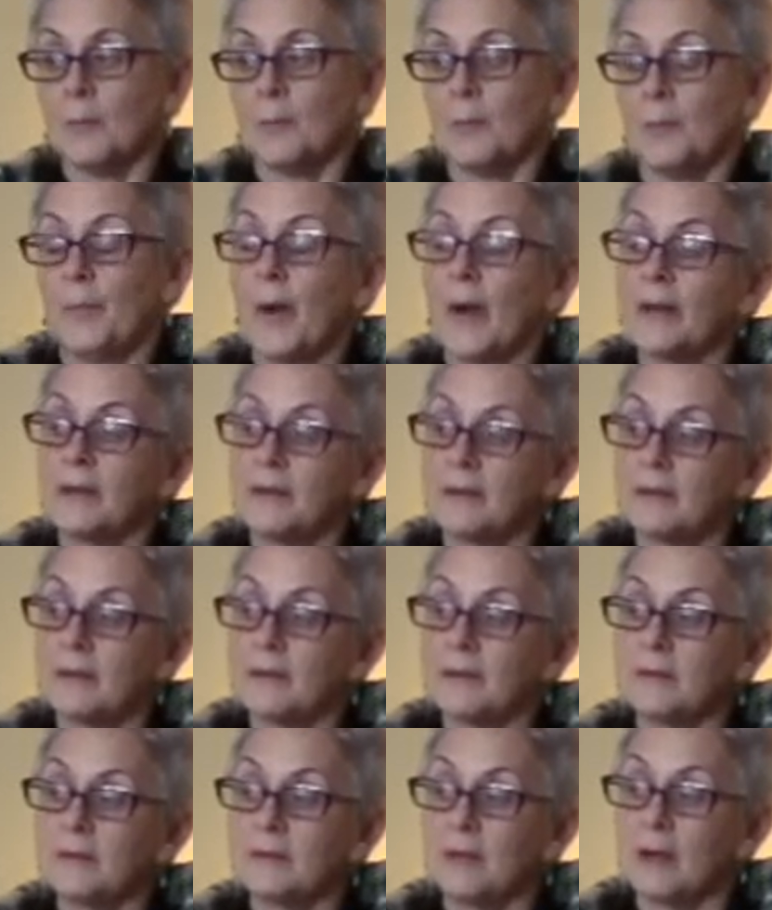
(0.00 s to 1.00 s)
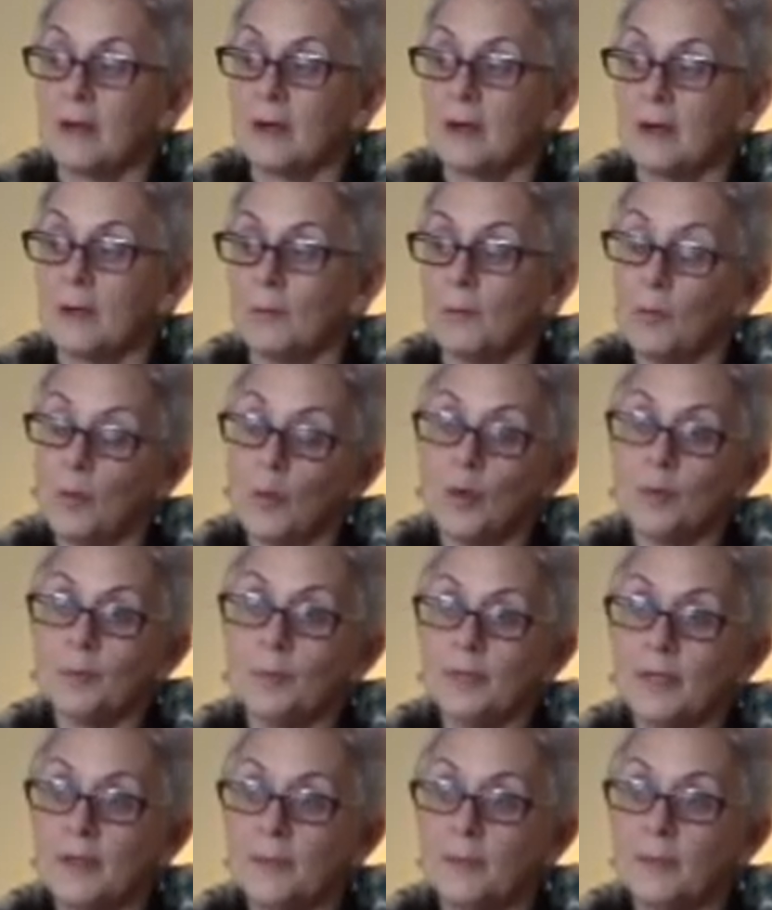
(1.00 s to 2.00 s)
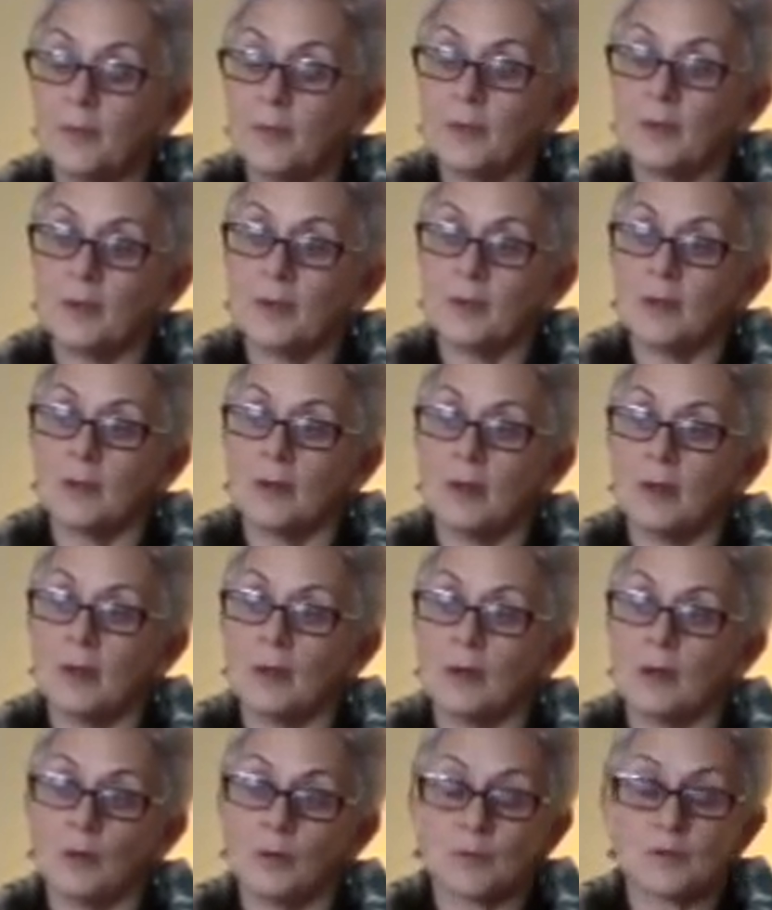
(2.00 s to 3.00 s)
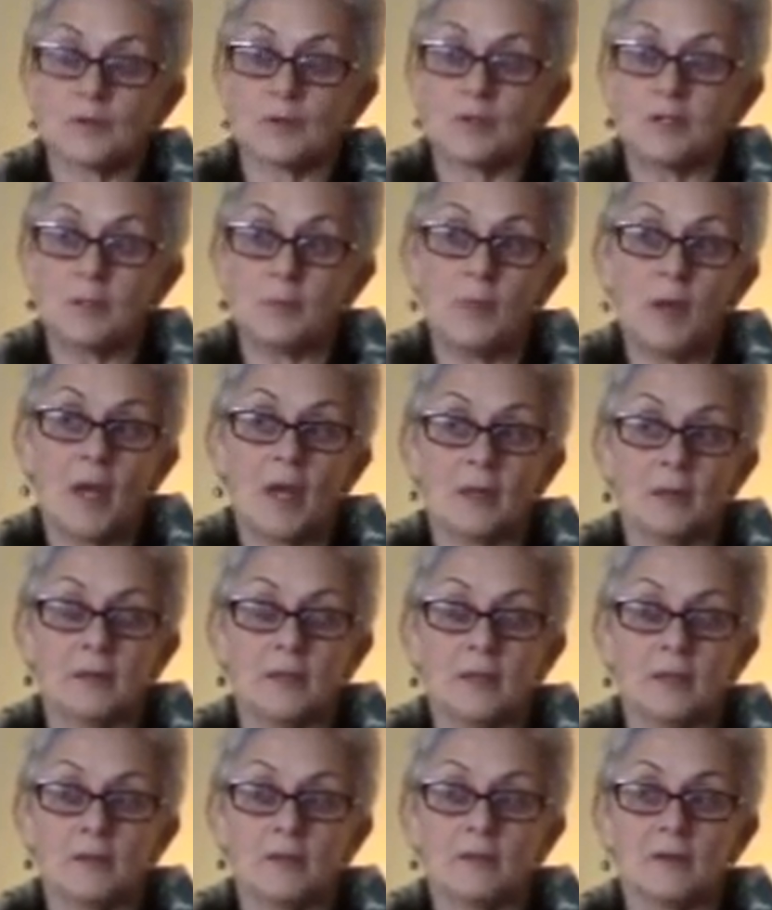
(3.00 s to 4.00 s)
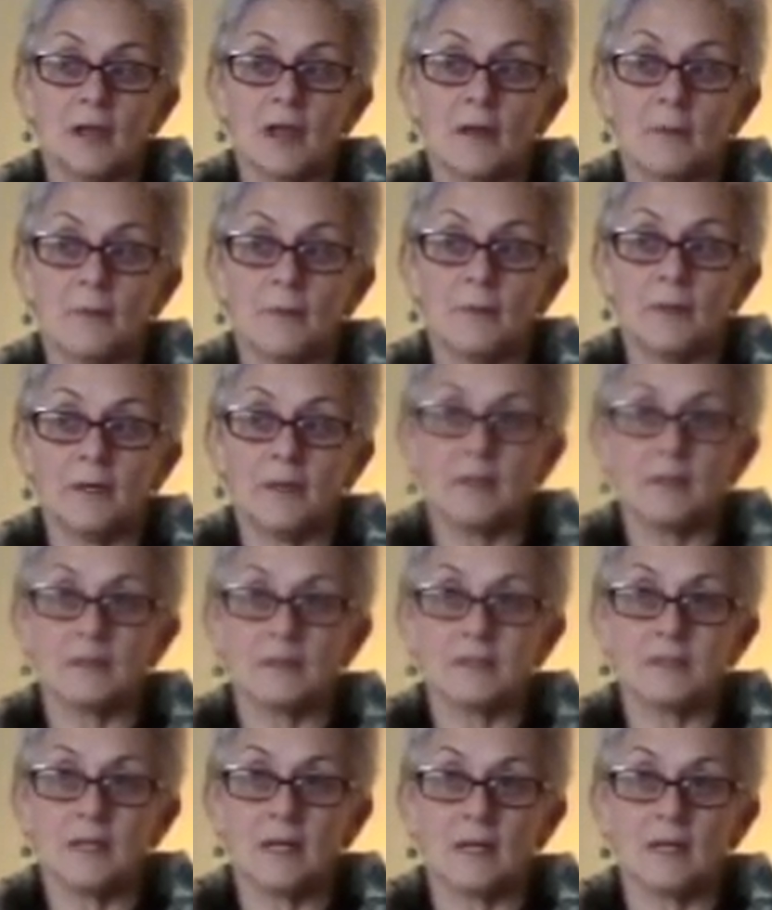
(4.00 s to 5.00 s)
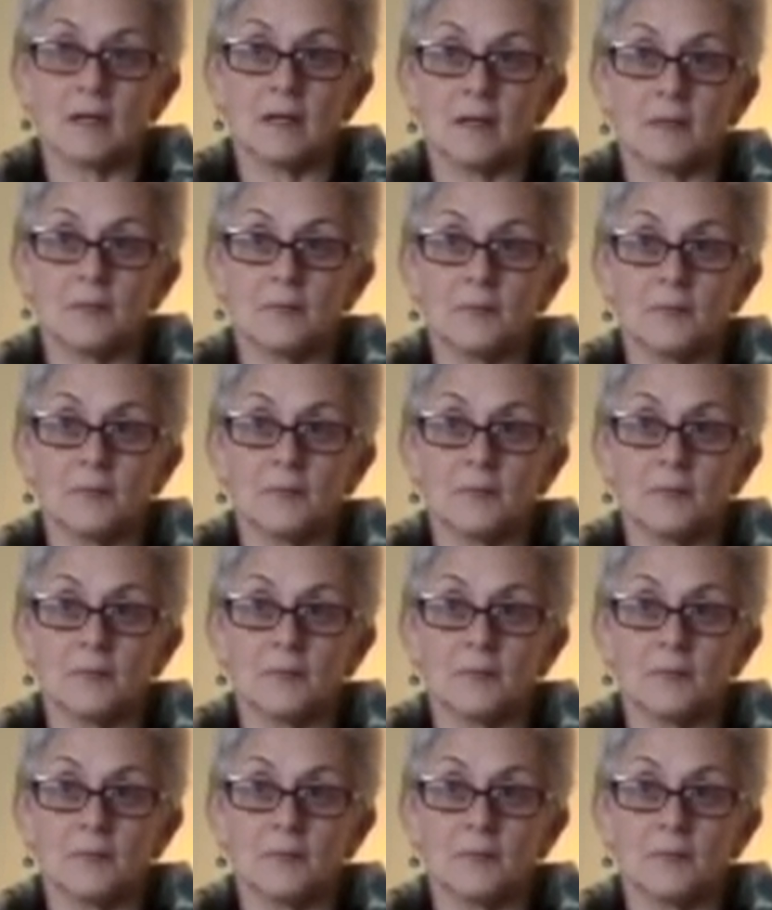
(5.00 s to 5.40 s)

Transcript: but more people are also depending on them, because I